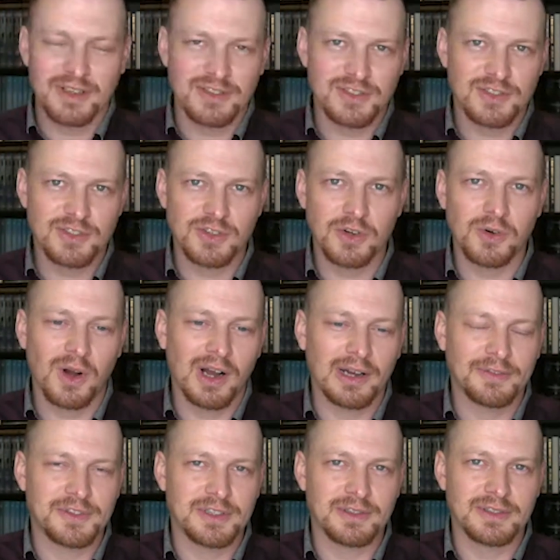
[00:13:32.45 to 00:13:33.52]
so
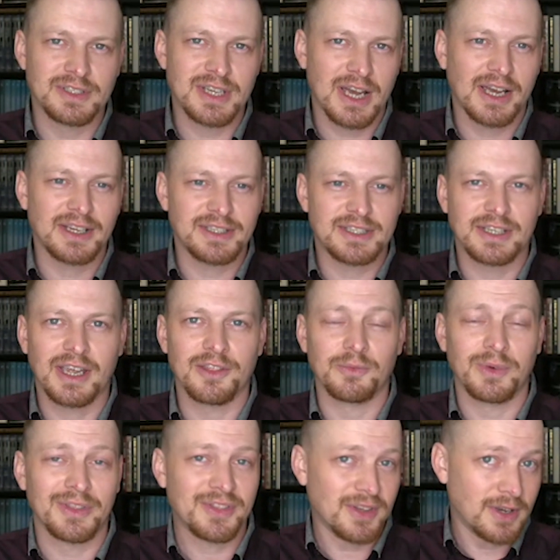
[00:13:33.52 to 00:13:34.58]
often tied together
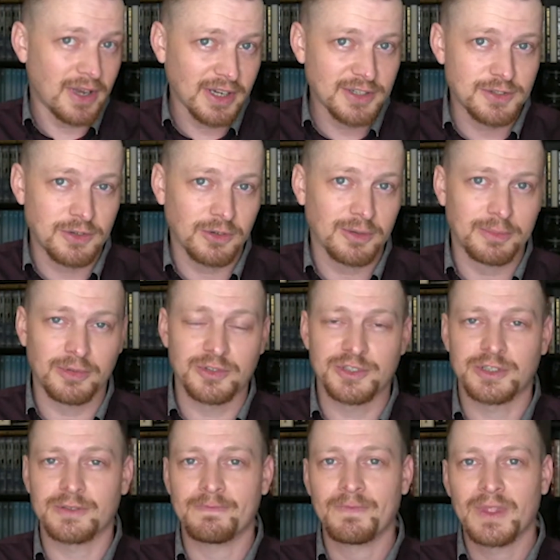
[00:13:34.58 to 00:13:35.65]
with the next Torah
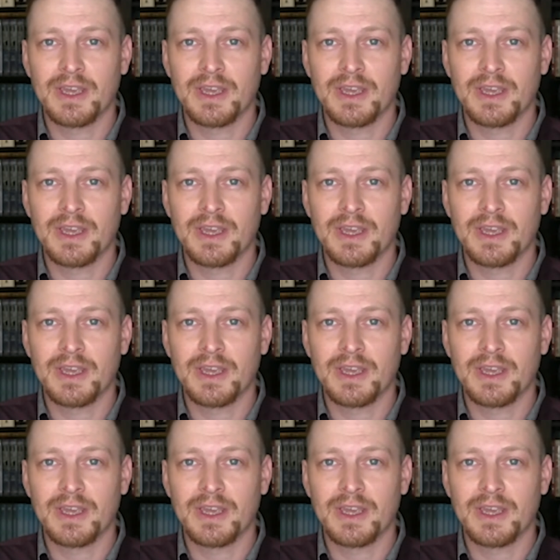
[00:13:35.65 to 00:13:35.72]
portion,